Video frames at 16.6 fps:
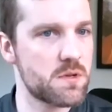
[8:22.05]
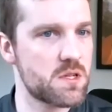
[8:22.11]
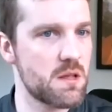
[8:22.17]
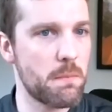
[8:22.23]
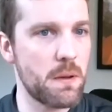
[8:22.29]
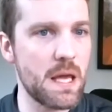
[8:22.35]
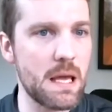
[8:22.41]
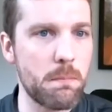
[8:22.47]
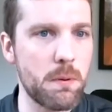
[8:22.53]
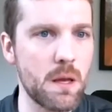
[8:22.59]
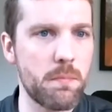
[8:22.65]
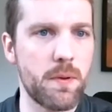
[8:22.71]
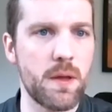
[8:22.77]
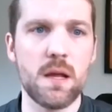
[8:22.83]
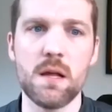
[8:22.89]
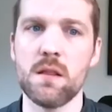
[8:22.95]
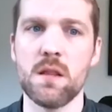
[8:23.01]
the
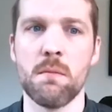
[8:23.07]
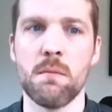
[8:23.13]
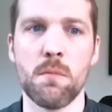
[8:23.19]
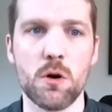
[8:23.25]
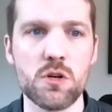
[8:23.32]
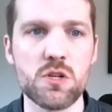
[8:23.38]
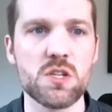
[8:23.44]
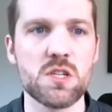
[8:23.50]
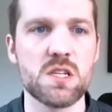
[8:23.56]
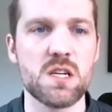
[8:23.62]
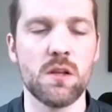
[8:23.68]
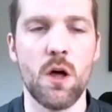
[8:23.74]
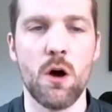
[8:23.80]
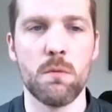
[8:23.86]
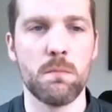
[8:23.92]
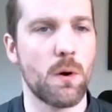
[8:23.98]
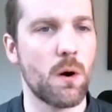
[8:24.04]
PPP, the emergency
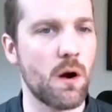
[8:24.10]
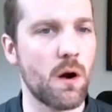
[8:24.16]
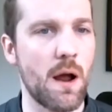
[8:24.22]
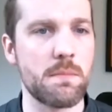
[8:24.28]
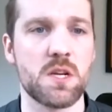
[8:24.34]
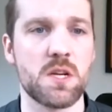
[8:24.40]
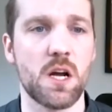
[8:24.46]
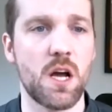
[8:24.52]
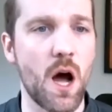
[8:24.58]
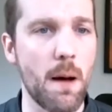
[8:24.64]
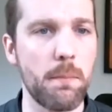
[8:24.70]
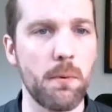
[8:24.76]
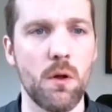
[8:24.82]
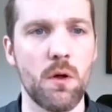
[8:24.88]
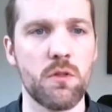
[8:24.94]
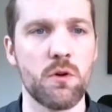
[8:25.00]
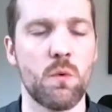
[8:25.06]
loan programs, and a couple
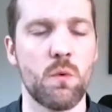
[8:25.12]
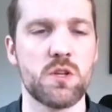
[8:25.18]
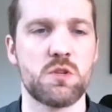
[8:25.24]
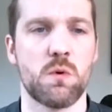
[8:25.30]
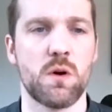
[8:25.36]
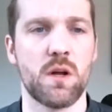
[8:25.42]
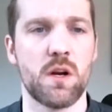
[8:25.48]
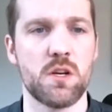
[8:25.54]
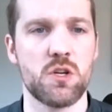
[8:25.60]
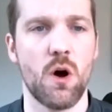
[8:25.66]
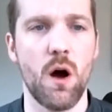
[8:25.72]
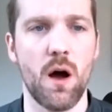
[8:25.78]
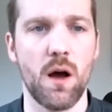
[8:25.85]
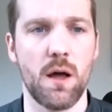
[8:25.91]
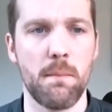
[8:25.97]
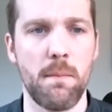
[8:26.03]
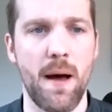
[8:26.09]
other ones we're going to
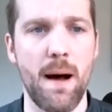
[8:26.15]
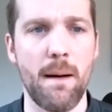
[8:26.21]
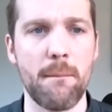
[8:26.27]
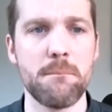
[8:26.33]
talk about,